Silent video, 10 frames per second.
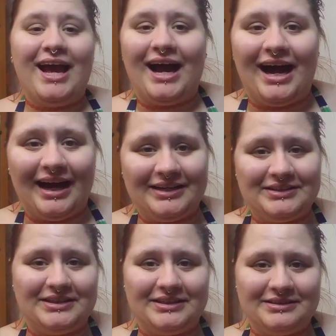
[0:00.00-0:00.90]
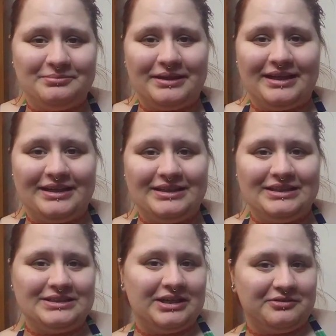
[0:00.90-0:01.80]
I did it
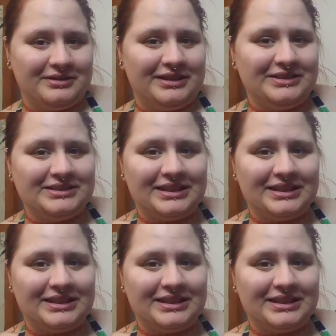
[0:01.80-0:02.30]
because everyone else